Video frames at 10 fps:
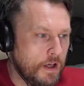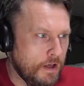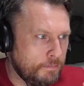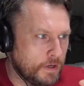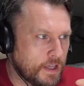
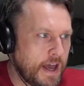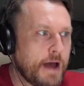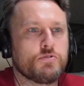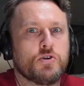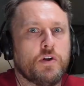but
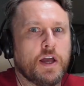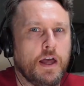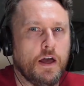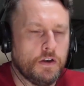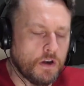capturing
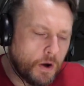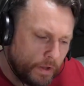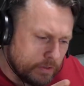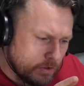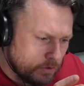it and
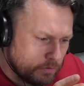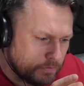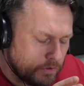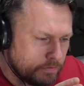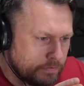knowing that
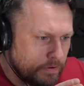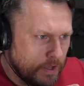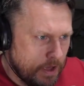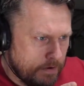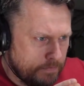you've
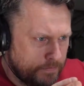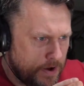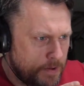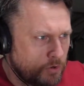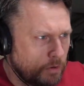
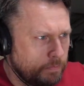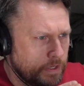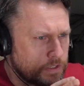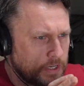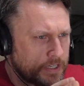framed up
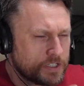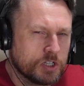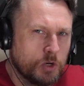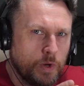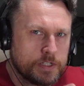this
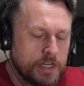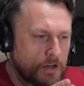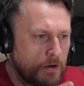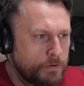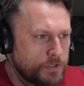exquisite
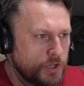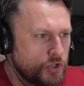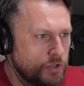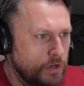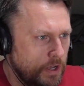
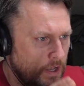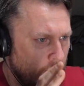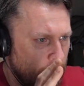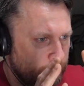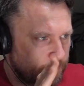composition,
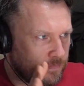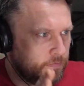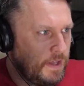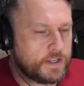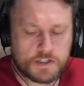
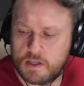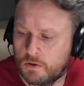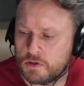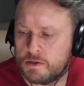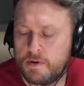that's the
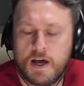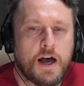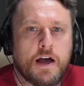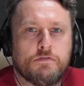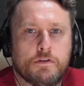ultimate
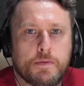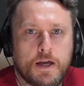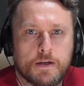high for me.